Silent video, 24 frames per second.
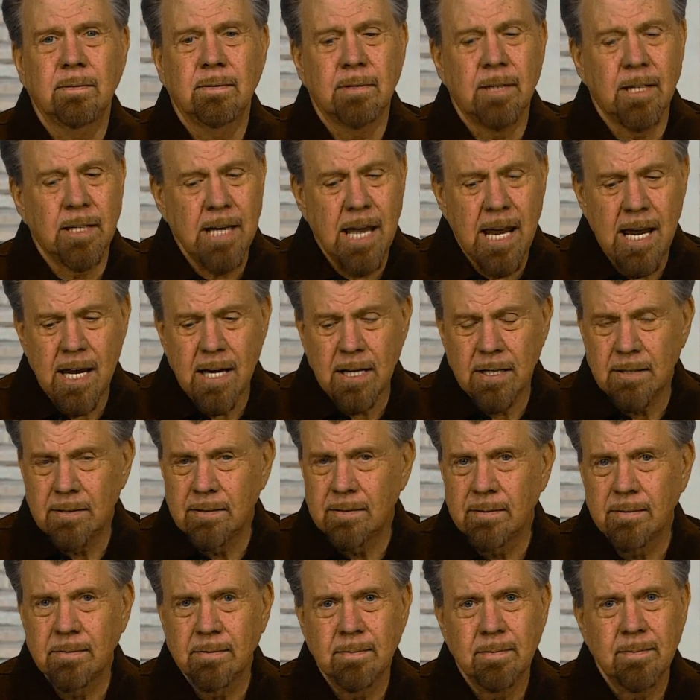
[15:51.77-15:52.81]
Again,
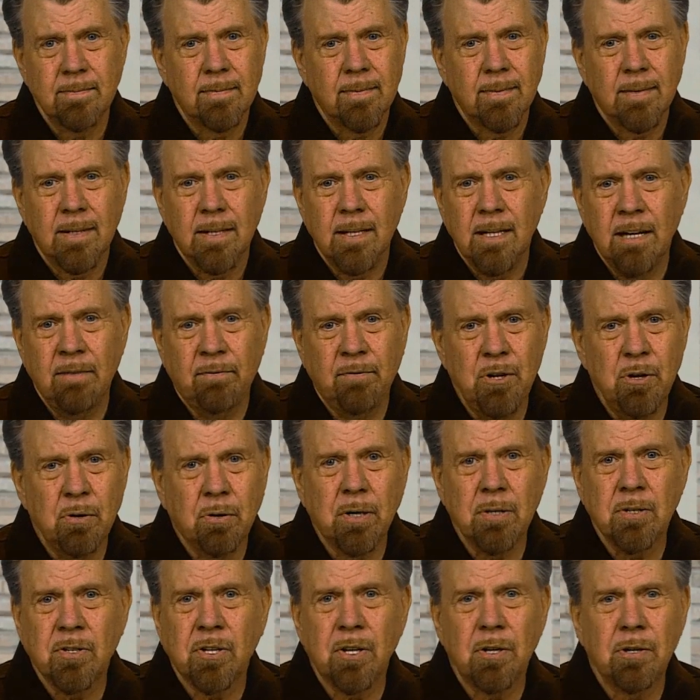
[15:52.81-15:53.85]
if you
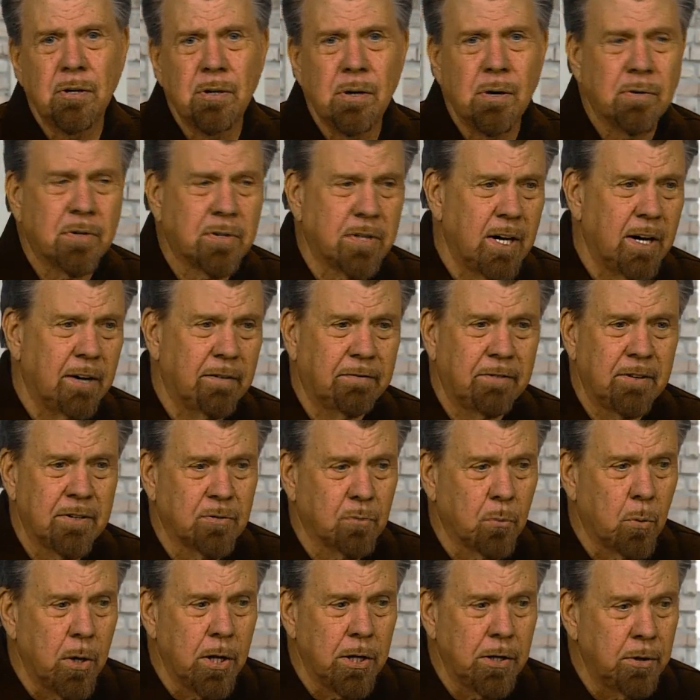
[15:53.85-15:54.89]
consider yourself as
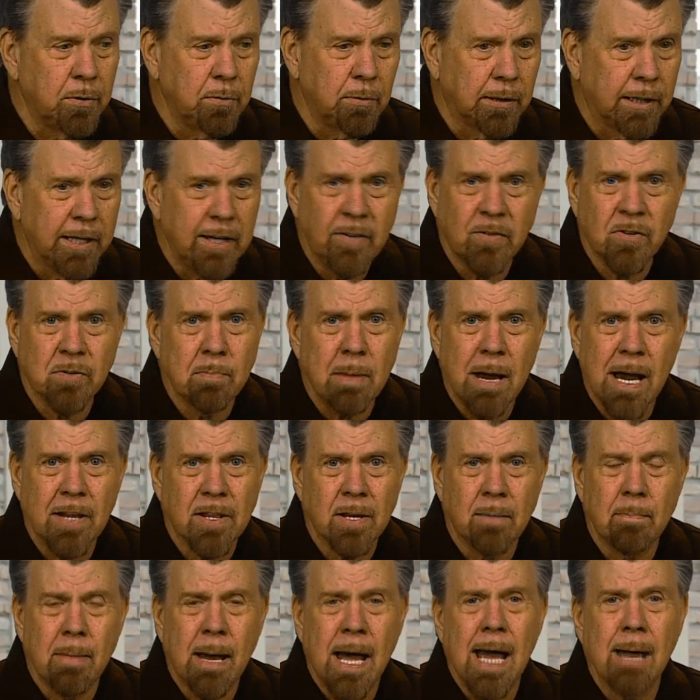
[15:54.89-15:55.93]
one who lives by the
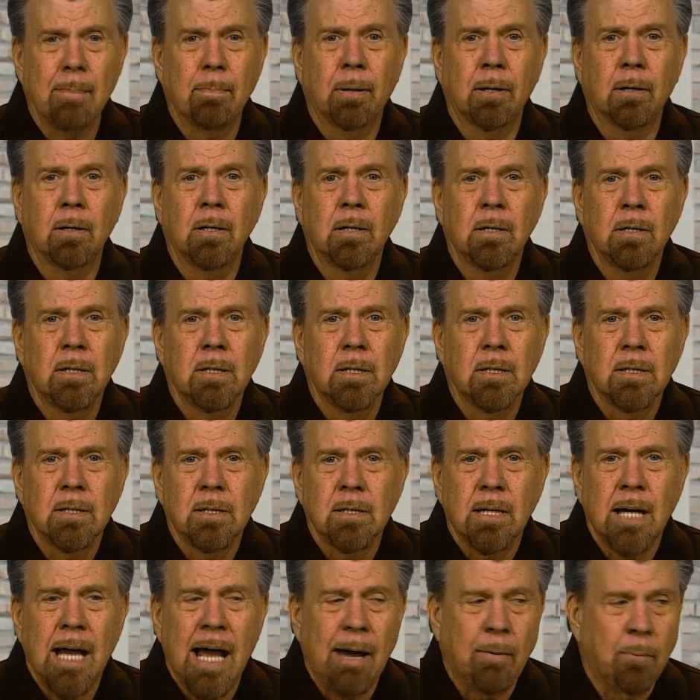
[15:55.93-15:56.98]
Bible,
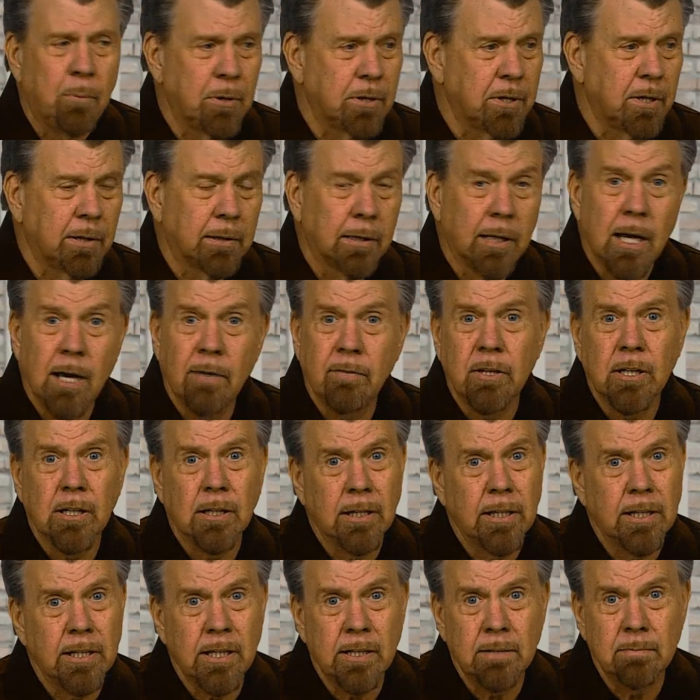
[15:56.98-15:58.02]
I want to
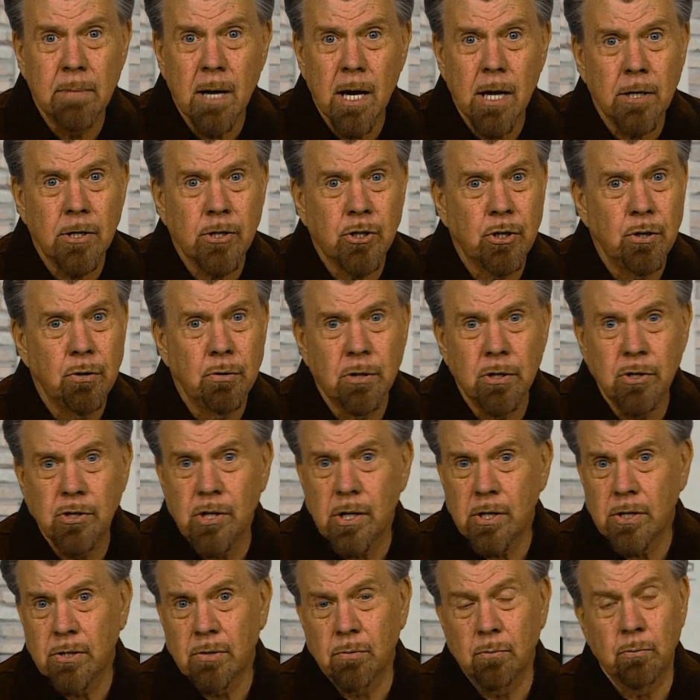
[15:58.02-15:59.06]
lovingly admonish you to
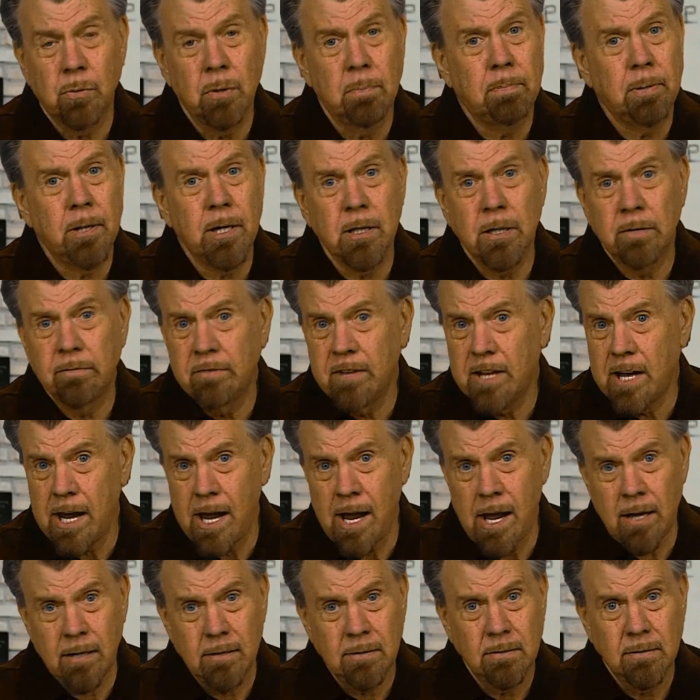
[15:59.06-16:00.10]
just repent of
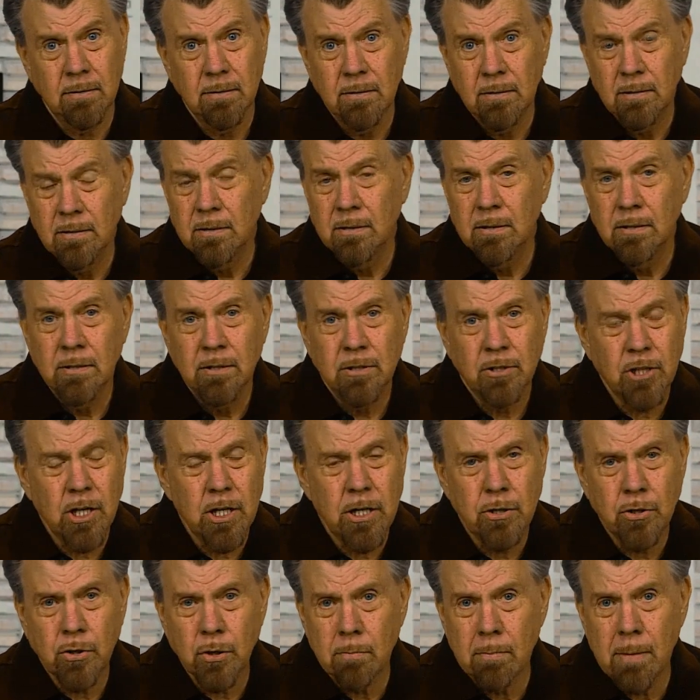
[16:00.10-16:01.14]
that.
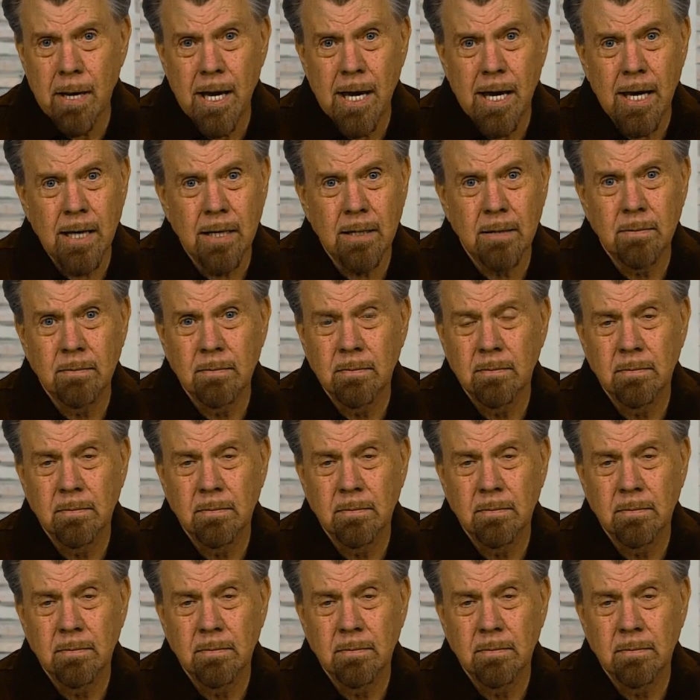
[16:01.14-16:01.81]
Change your mind.